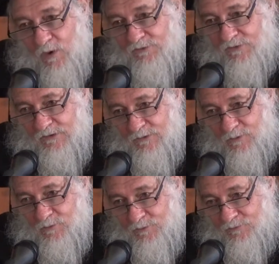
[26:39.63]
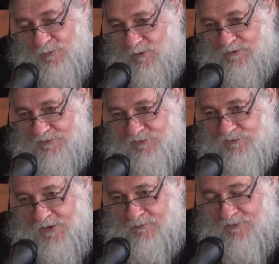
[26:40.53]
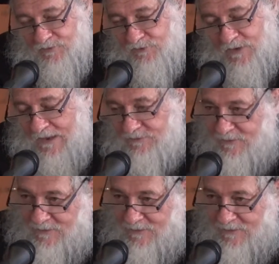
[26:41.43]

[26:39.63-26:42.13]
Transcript: one to lose with all these gzeros is not